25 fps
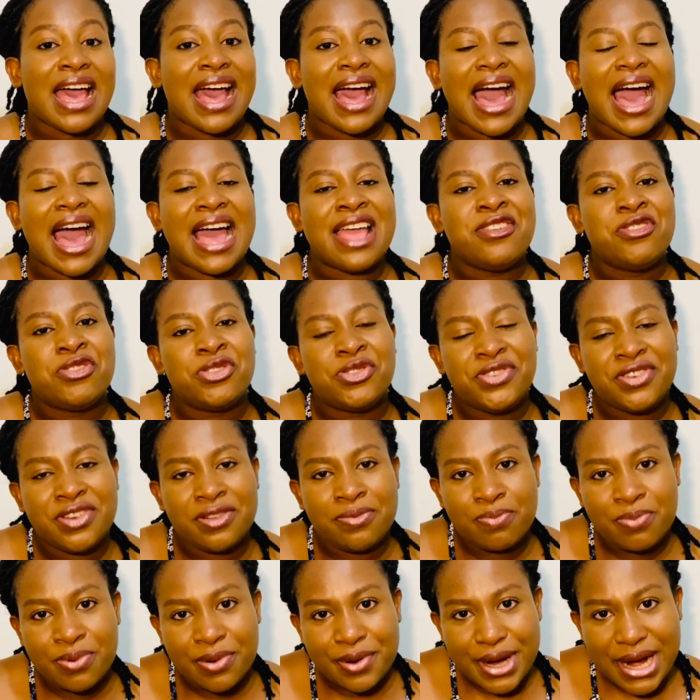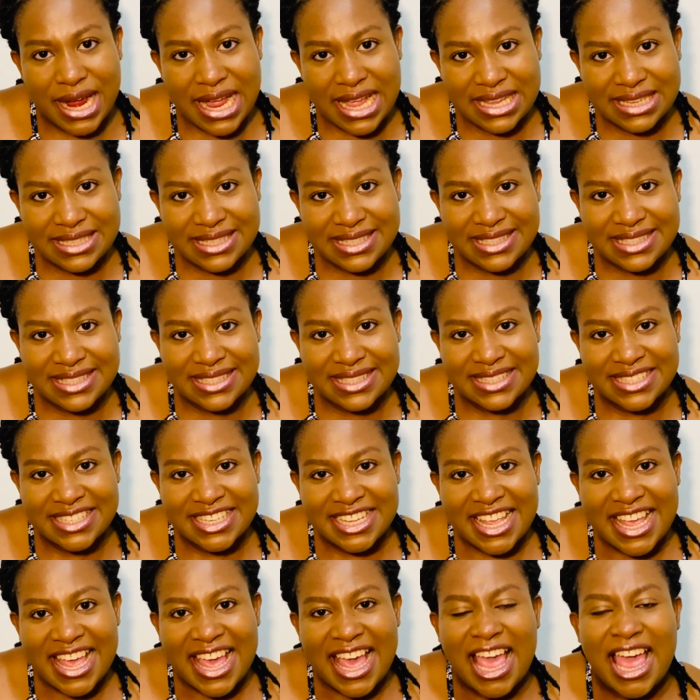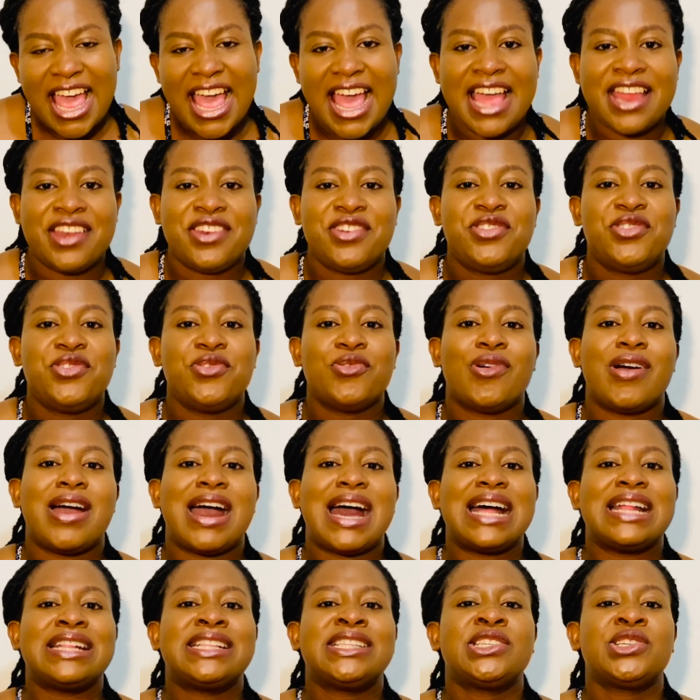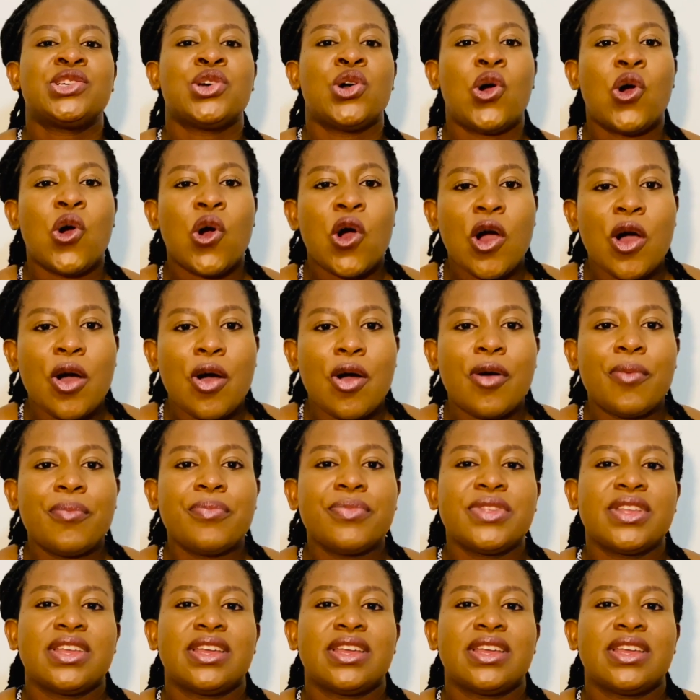Are you depressed and you are at home